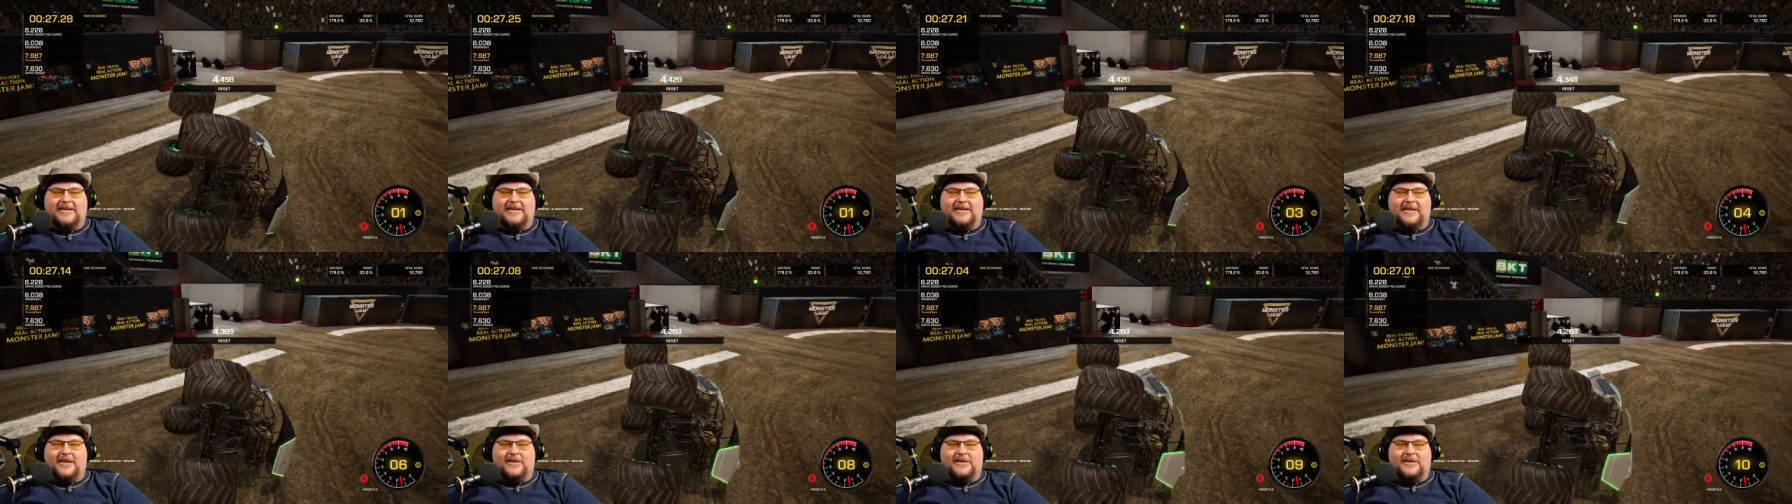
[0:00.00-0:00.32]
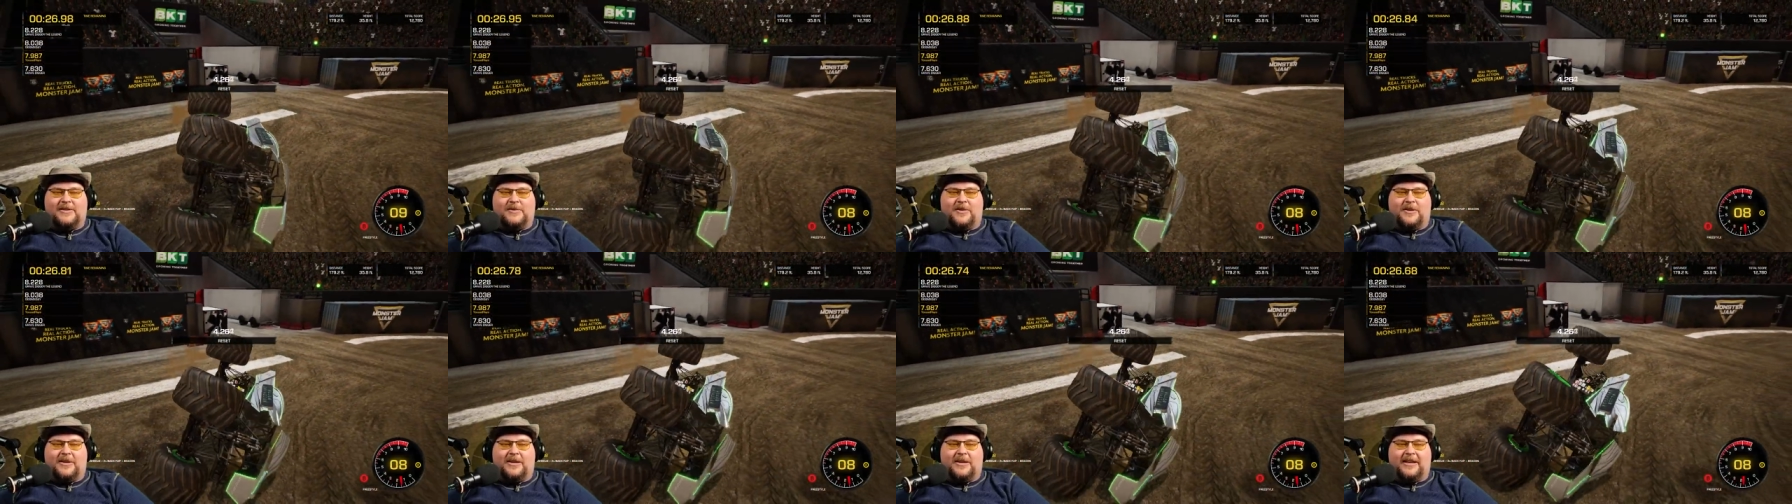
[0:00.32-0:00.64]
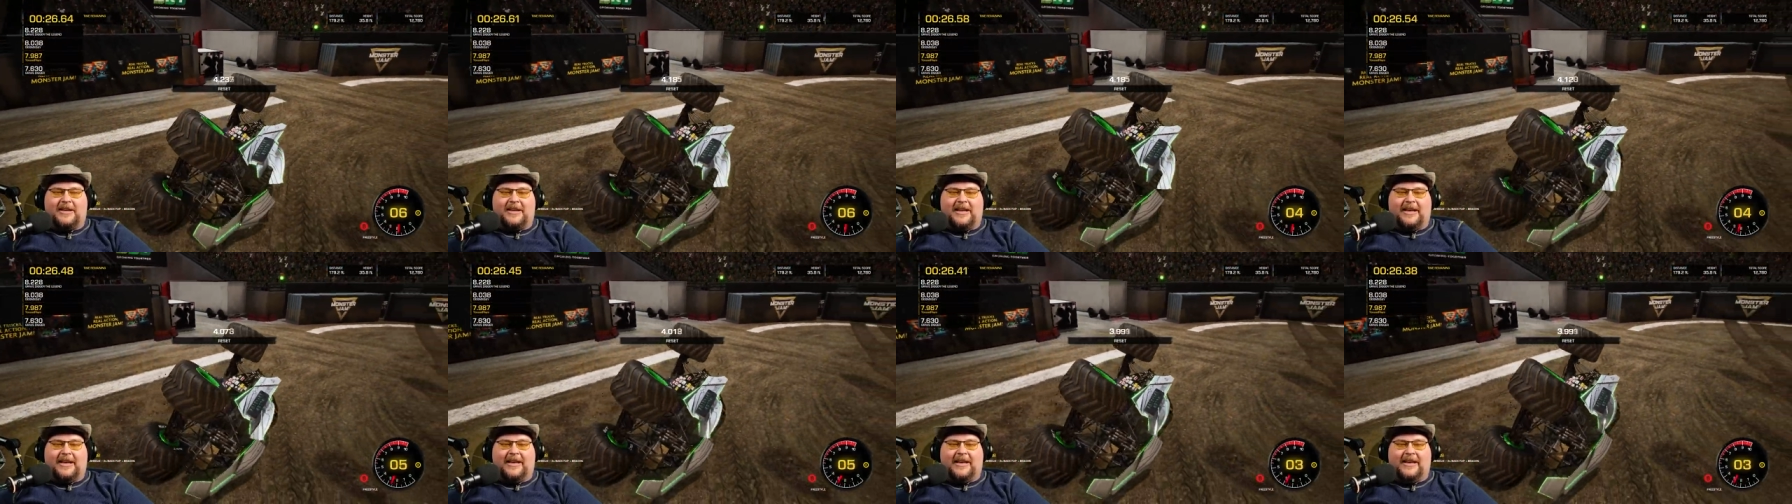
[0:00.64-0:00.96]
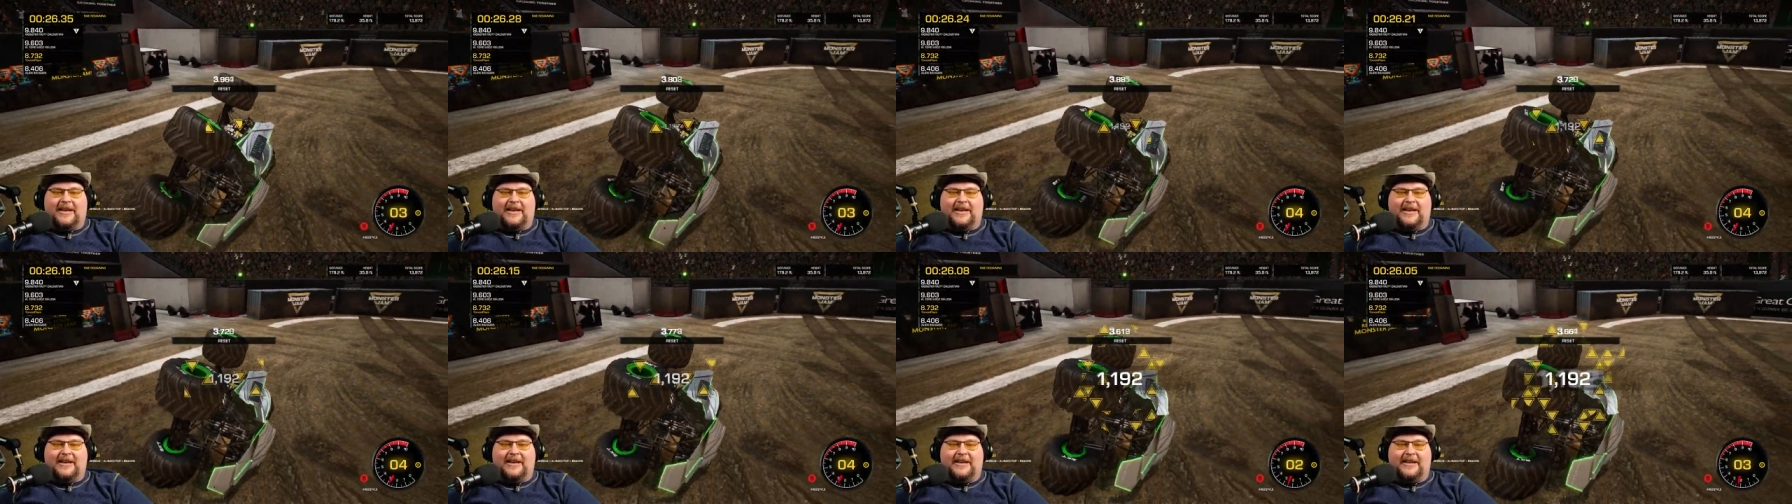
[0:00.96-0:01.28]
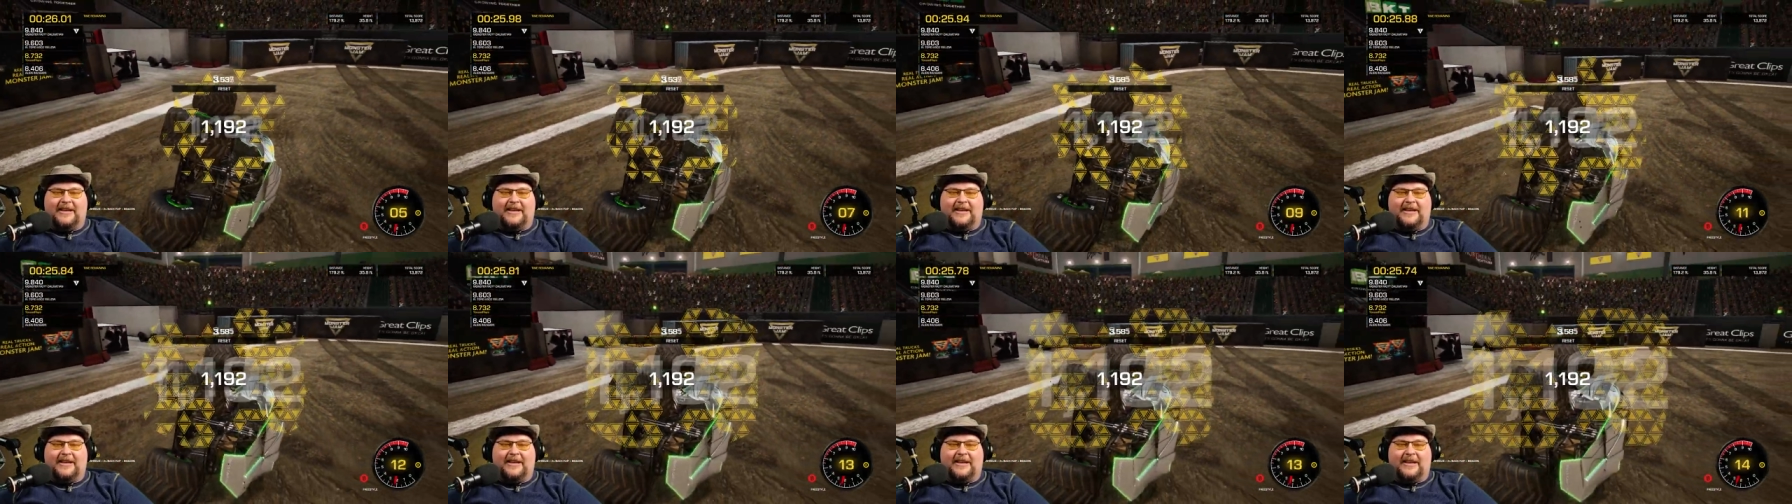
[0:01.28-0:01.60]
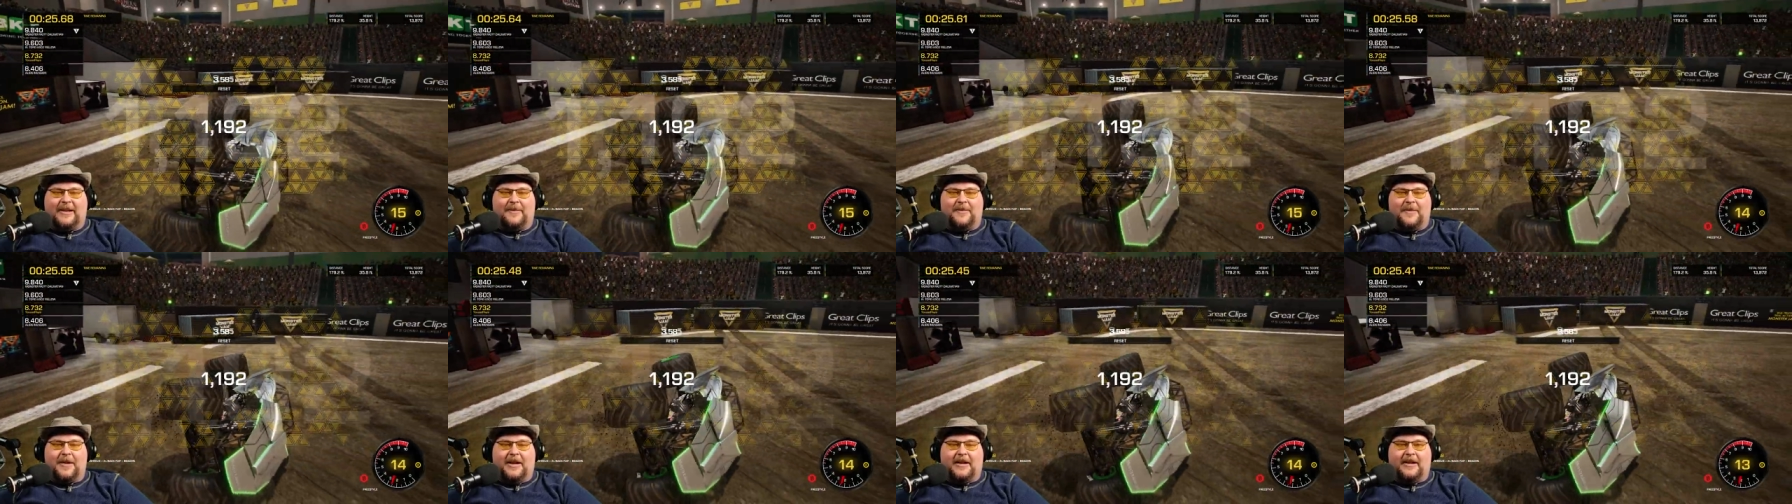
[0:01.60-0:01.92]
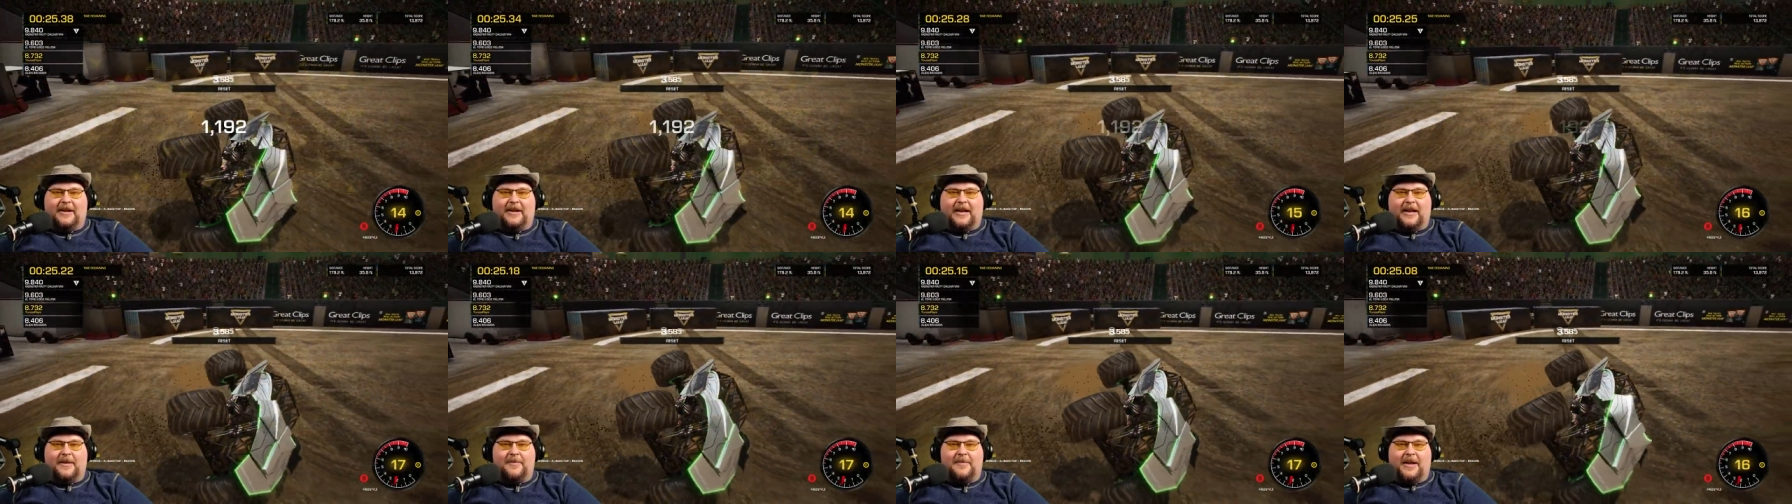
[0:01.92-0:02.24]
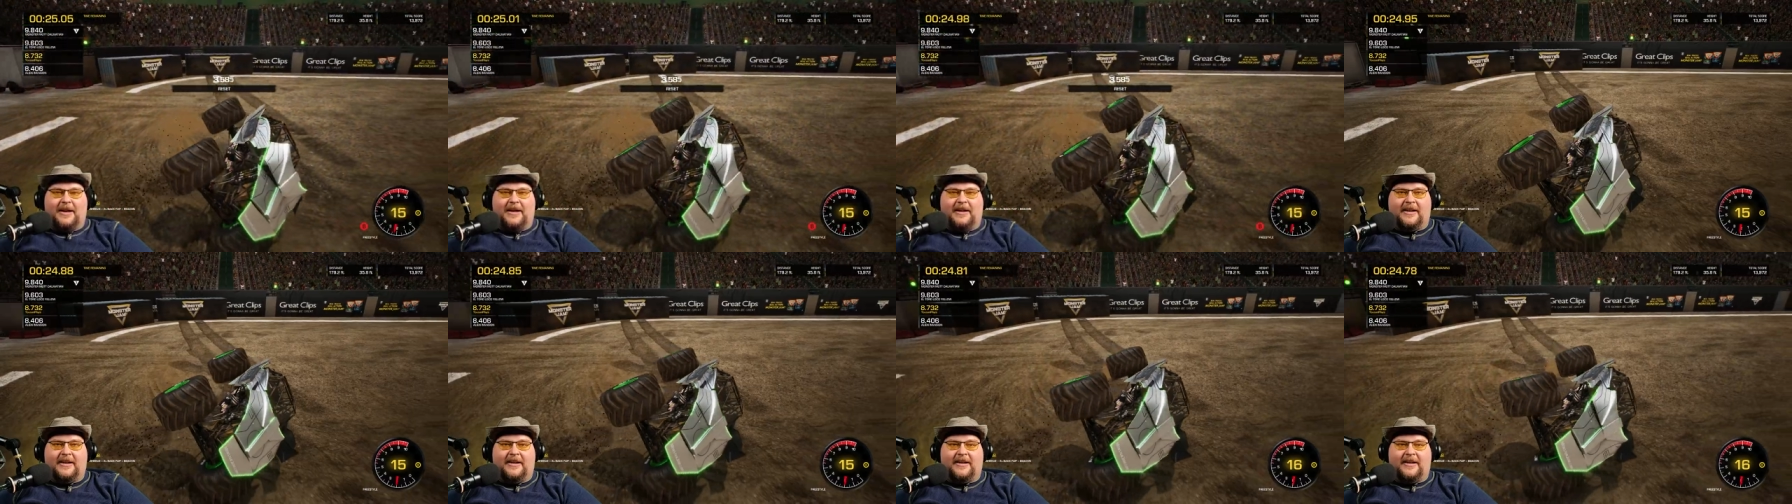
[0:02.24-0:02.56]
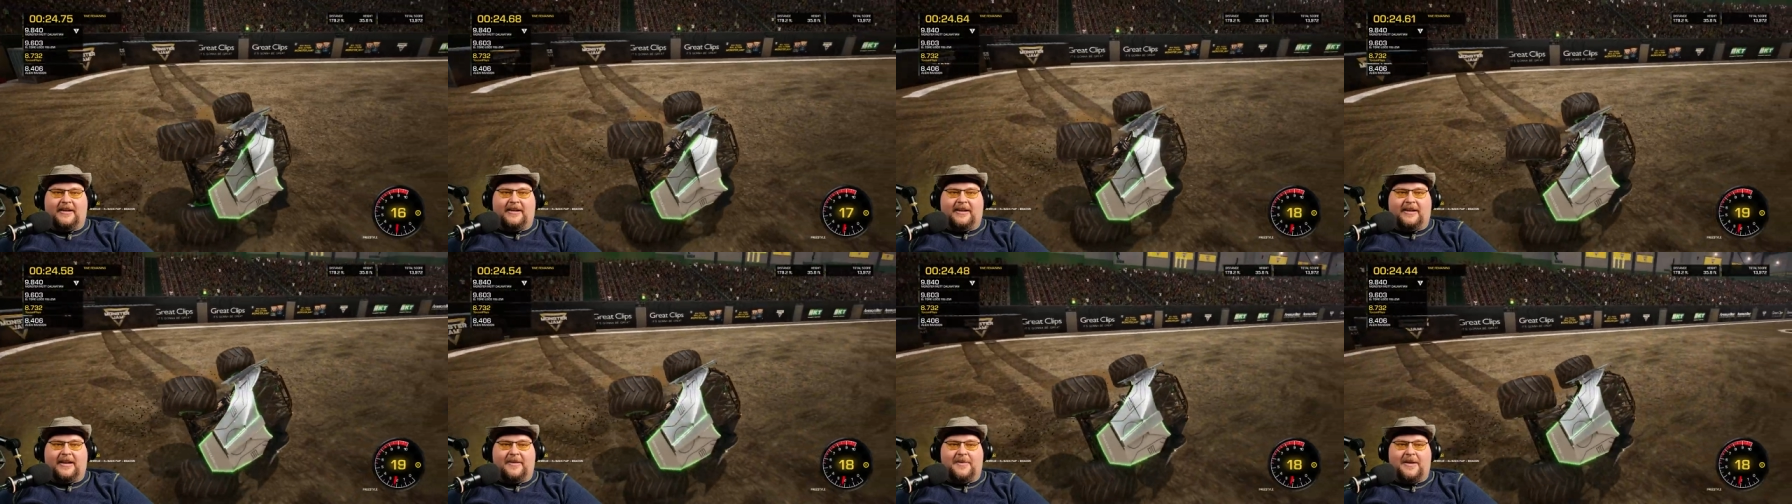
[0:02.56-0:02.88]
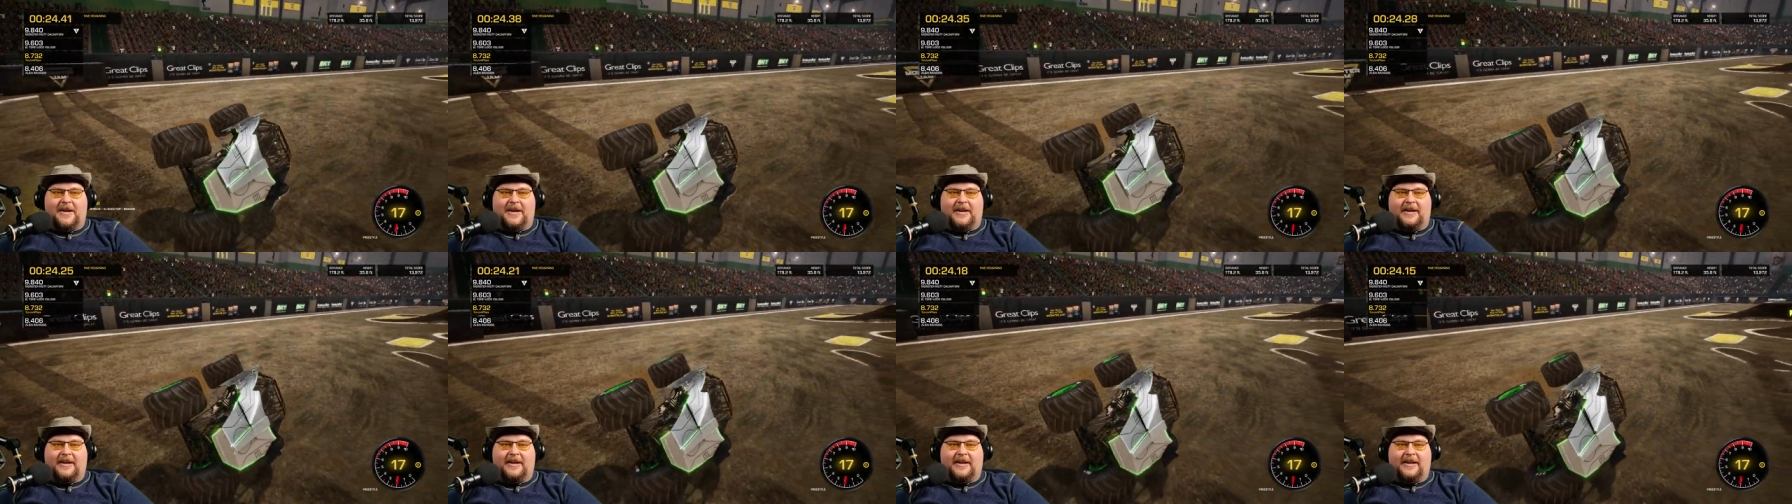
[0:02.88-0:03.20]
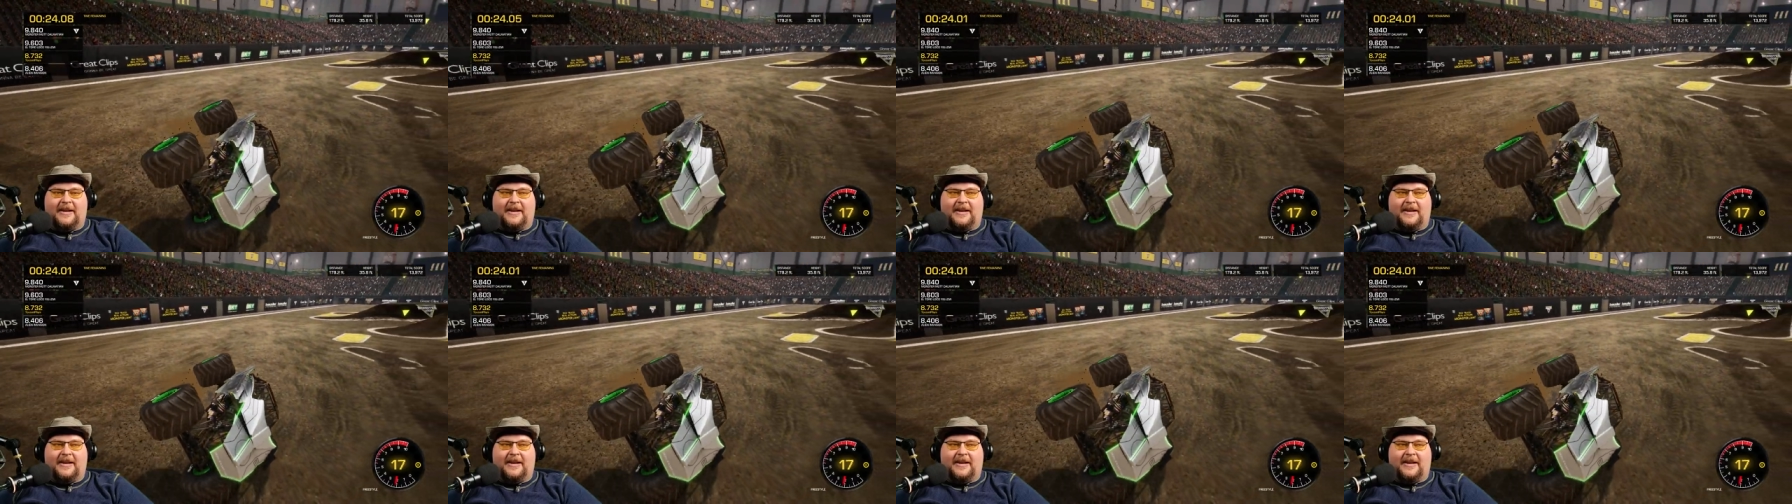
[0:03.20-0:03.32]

so squirrely. Come on, come on, come on.